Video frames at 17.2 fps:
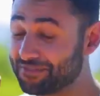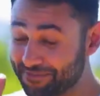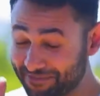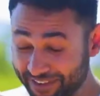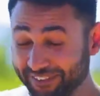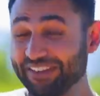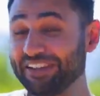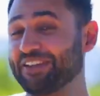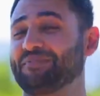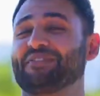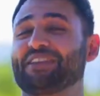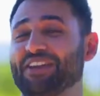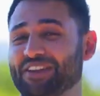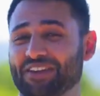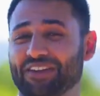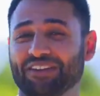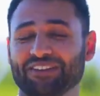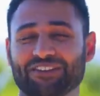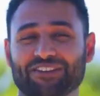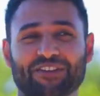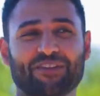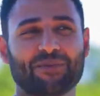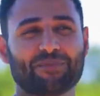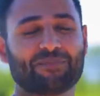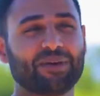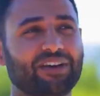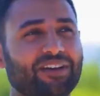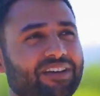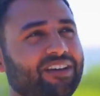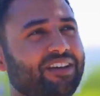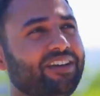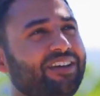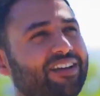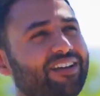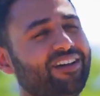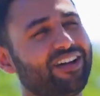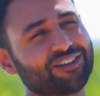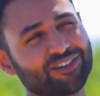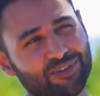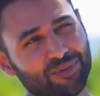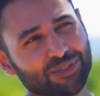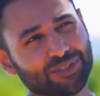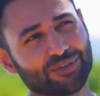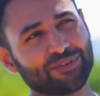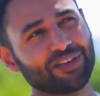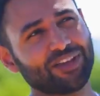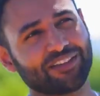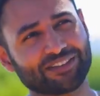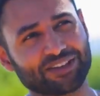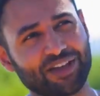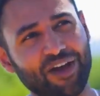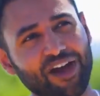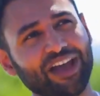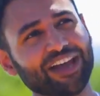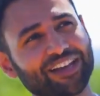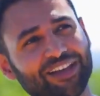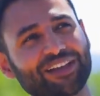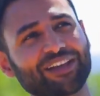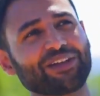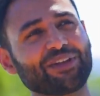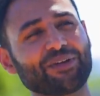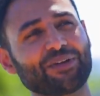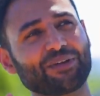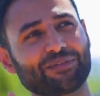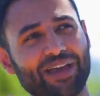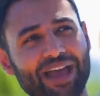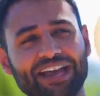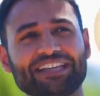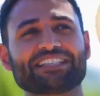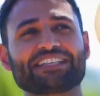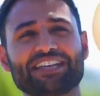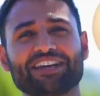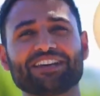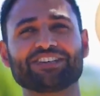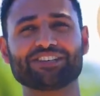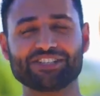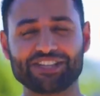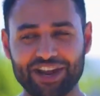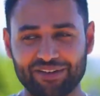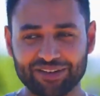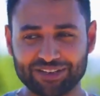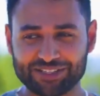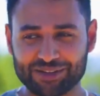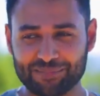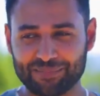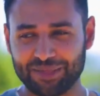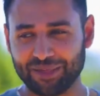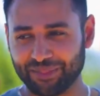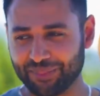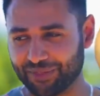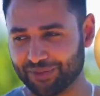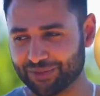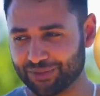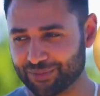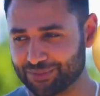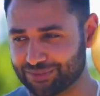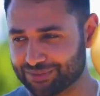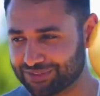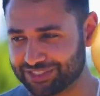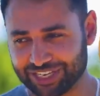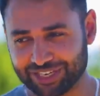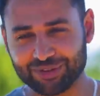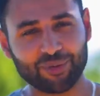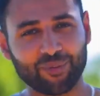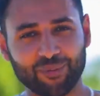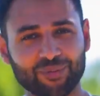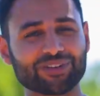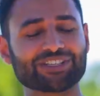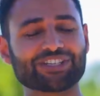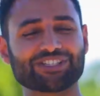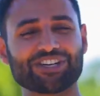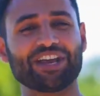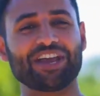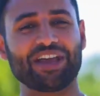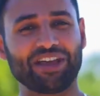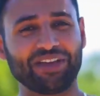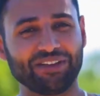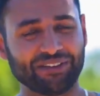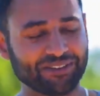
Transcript: very convenient, but I do also feel like there's a high likelihood of accidentally sharing something that you did not want to share.